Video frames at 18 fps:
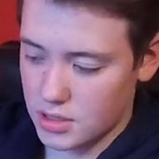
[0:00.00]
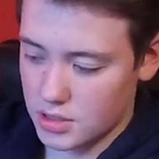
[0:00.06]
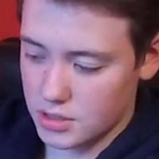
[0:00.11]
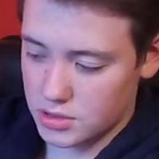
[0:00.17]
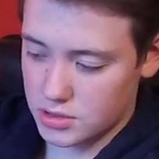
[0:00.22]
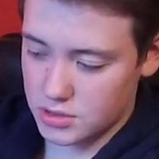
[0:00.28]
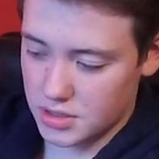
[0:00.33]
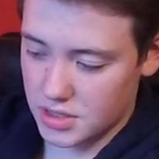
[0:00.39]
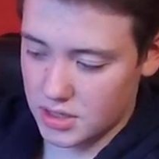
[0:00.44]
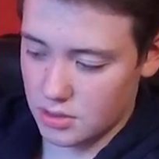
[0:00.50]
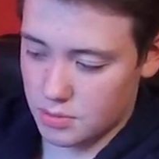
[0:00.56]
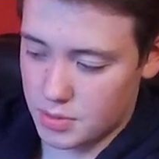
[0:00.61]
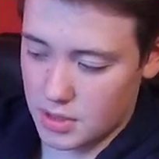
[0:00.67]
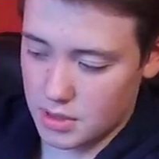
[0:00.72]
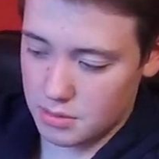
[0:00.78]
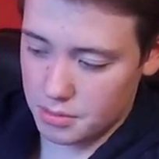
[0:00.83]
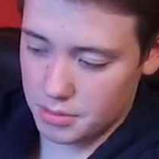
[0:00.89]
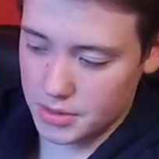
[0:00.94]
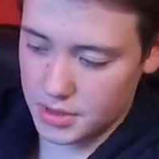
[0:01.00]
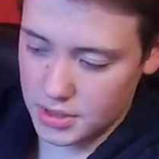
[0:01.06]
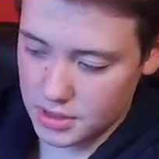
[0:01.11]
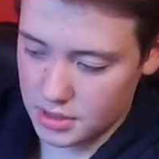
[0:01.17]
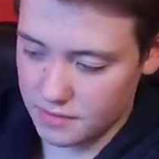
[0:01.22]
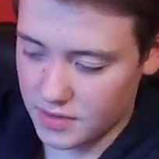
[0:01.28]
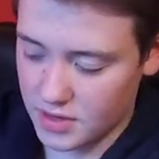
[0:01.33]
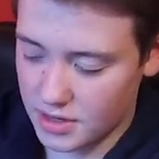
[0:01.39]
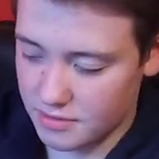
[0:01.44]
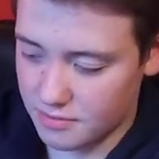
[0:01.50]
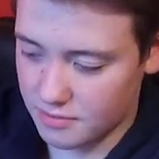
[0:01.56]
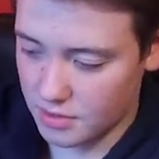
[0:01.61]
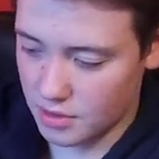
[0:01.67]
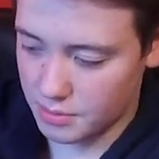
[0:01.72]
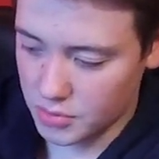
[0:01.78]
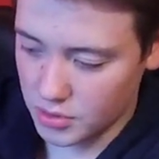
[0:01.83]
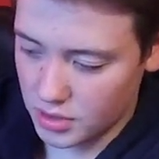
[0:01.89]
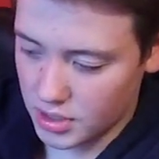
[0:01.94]
So yeah, you'll probably, if I
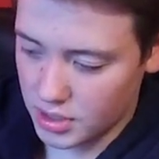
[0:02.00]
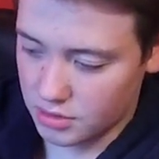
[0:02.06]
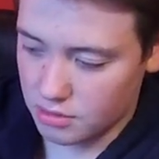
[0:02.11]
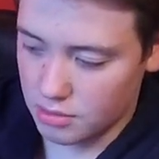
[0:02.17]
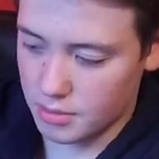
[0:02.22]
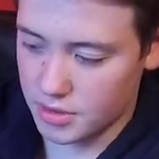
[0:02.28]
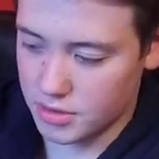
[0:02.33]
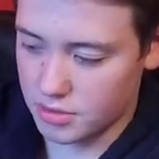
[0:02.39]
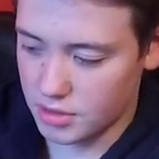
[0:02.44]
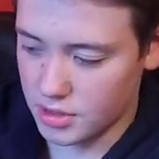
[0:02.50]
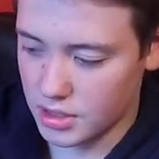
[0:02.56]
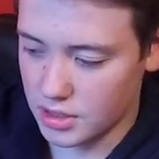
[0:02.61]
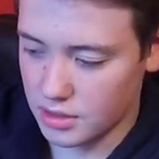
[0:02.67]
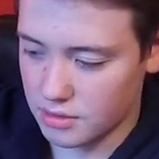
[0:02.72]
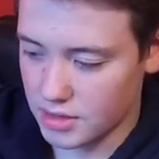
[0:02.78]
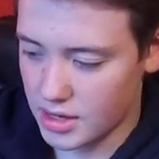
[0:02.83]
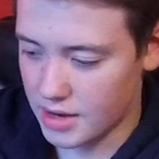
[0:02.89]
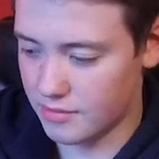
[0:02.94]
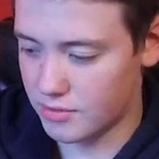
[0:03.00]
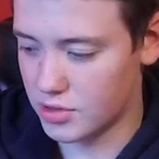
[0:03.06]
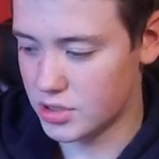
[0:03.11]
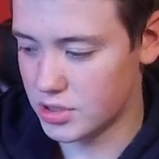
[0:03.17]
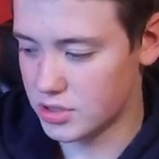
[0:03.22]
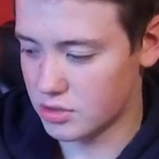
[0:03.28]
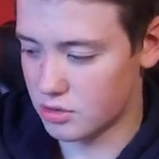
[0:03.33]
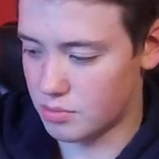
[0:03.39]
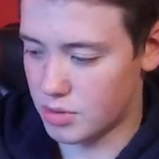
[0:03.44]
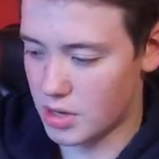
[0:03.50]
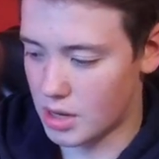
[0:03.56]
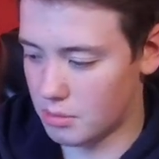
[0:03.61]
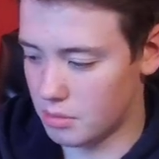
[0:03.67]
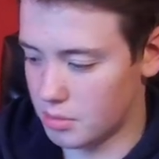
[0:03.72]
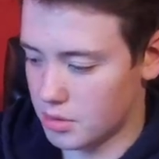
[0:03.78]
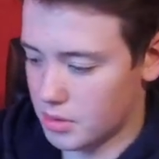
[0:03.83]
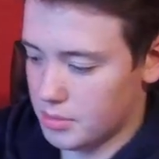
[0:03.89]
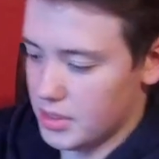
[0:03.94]
upload any 3x3 averages, it'll
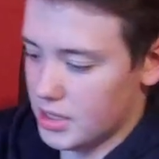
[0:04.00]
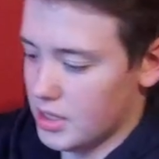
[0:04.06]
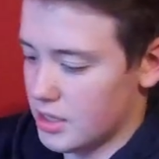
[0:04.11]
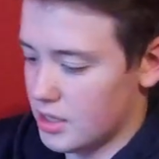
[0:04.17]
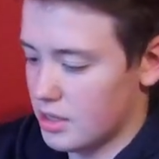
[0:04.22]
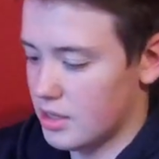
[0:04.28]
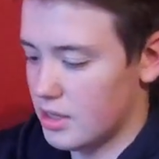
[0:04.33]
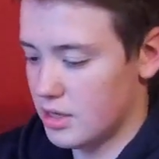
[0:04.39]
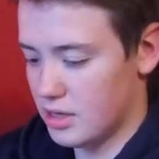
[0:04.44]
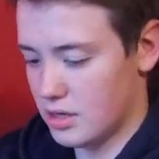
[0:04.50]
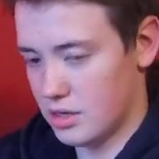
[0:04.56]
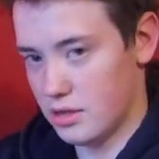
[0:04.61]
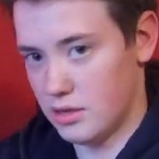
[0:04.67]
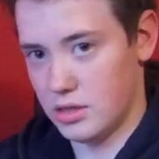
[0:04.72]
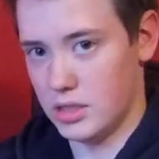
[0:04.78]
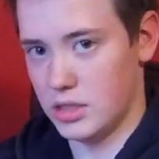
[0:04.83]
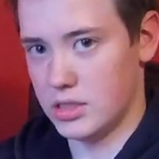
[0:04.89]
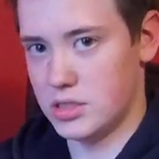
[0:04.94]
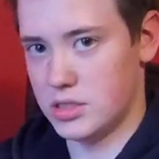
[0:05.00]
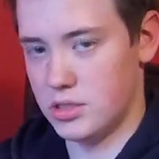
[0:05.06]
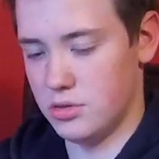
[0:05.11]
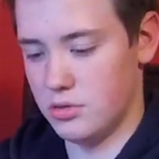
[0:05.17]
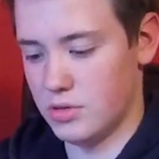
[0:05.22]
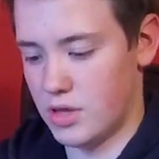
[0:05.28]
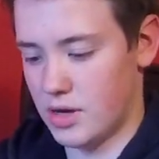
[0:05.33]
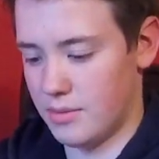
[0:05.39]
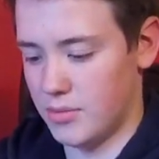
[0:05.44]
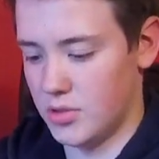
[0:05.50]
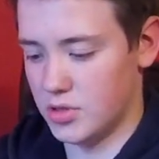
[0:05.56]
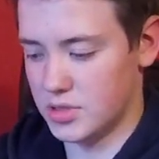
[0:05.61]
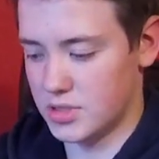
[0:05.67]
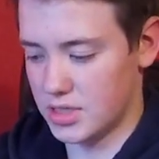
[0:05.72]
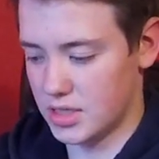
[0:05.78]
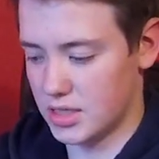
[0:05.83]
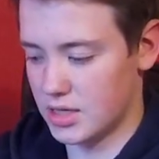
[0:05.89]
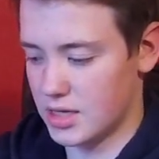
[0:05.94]
probably be these 2 that I'm
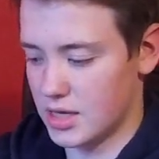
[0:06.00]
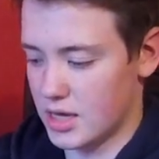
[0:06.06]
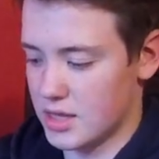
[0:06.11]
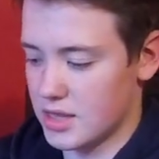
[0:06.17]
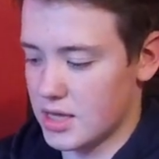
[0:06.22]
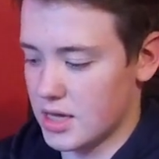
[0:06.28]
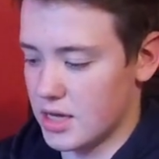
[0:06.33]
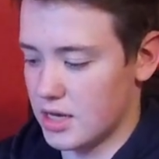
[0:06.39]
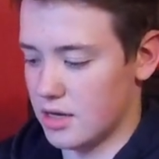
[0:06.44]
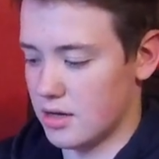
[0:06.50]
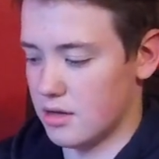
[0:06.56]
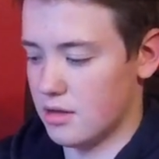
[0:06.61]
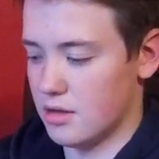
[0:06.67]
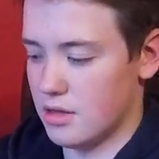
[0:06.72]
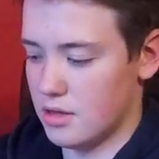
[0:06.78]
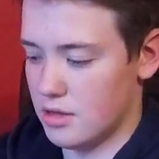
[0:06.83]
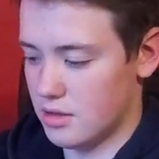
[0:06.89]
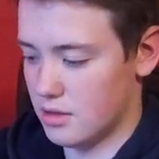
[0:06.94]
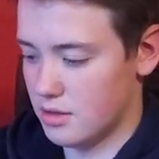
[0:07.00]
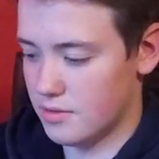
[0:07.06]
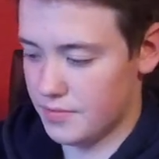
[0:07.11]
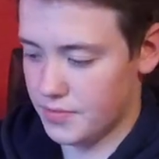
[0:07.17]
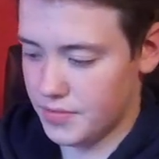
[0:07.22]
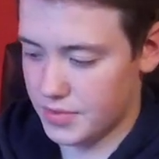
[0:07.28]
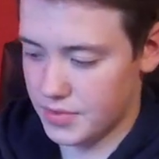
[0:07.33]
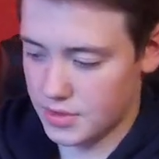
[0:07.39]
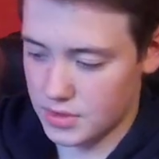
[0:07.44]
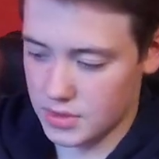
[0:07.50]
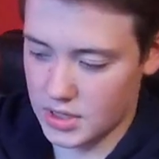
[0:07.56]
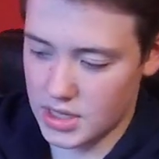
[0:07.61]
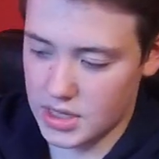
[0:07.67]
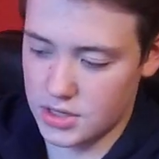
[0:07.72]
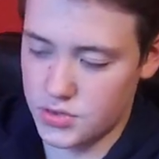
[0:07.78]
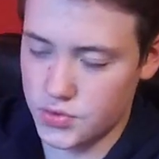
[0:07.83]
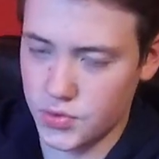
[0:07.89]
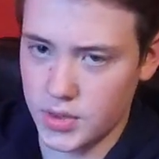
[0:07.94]
using, and then the 2